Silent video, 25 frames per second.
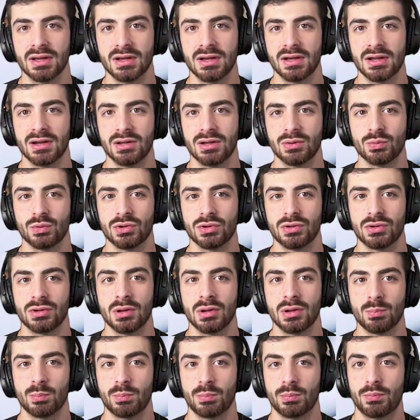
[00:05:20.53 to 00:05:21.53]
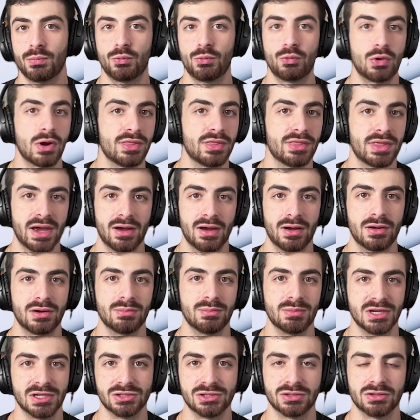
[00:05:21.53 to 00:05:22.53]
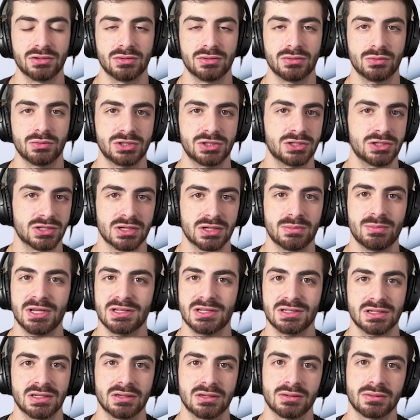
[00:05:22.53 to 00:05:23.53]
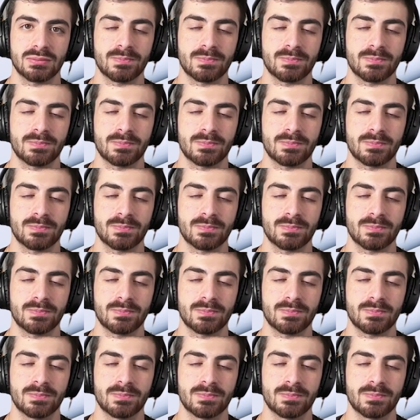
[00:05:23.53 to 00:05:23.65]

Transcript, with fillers: and it will run that automation, which is amazing.